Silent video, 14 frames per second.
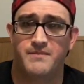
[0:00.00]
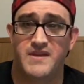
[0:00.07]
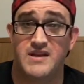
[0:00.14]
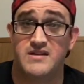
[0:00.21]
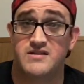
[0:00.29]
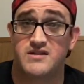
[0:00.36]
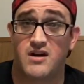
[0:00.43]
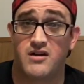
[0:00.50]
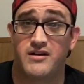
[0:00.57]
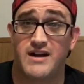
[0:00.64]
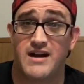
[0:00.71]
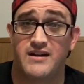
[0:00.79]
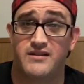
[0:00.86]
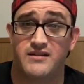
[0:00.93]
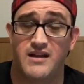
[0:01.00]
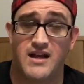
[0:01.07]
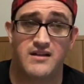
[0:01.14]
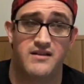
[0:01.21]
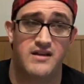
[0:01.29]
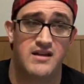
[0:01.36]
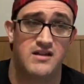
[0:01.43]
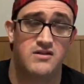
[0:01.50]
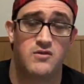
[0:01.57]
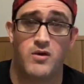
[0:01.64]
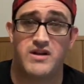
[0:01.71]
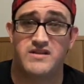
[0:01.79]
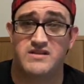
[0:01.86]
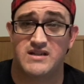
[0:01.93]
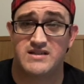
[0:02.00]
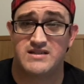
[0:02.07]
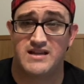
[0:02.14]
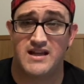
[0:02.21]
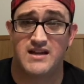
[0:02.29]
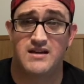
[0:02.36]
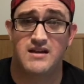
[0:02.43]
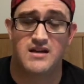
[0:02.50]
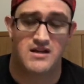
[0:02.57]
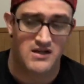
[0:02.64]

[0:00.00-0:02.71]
the starter decks and the 26 tin.